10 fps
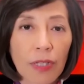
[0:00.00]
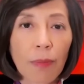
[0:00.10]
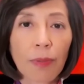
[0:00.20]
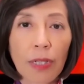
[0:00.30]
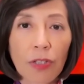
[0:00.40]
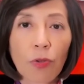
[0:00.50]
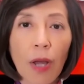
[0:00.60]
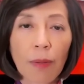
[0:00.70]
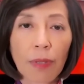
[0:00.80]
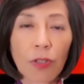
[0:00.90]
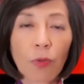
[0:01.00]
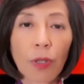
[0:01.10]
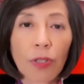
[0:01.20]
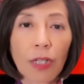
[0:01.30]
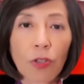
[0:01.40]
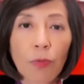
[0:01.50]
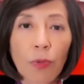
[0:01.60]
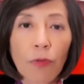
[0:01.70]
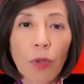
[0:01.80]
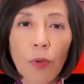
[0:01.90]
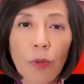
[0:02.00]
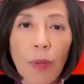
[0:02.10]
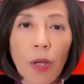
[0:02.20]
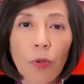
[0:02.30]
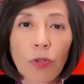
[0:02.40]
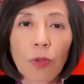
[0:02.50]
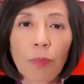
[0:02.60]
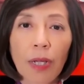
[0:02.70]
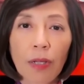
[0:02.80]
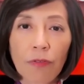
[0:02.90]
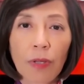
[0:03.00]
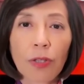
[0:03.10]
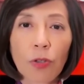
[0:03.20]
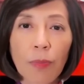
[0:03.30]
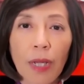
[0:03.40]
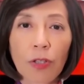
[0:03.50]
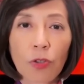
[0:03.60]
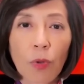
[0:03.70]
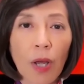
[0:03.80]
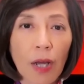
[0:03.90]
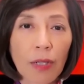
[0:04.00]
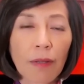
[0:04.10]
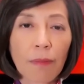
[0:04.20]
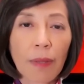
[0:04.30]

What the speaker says: can be described as wanting to provoke but also being afraid to play too hard.